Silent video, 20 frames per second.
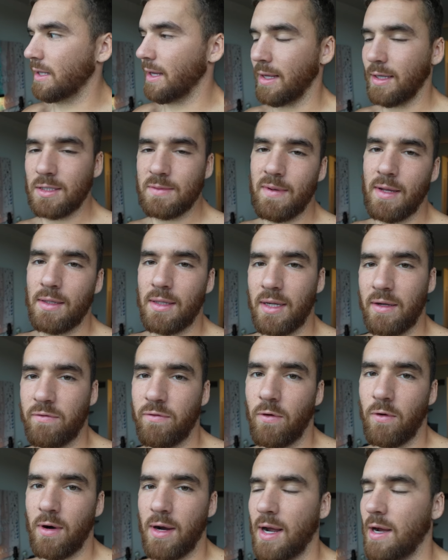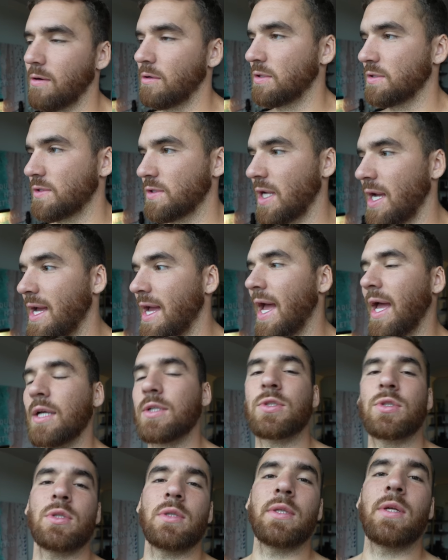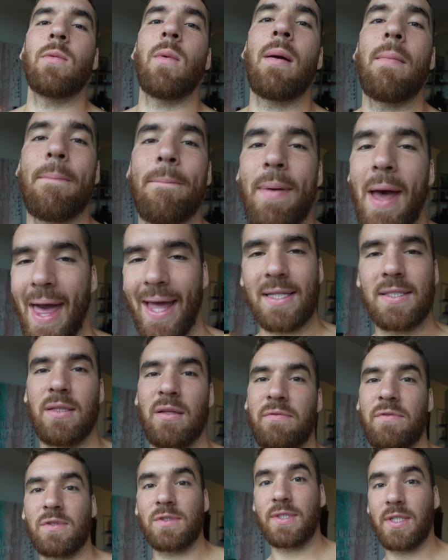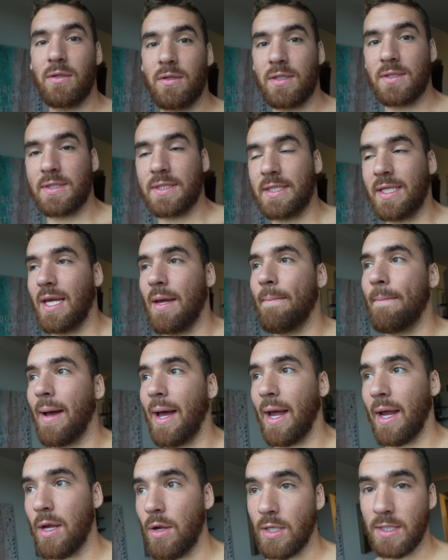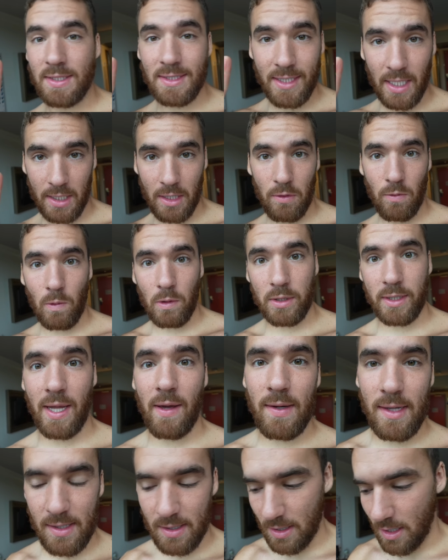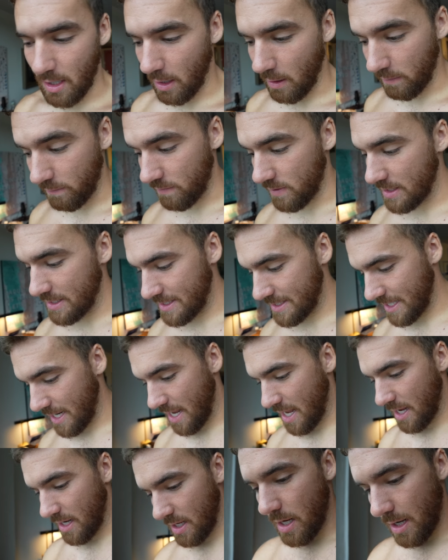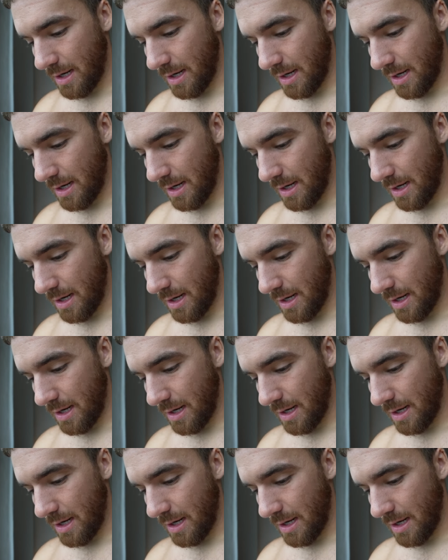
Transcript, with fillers: Gang, it's been like 4 hours. I actually went back to the facilities to get my second workout in of the day.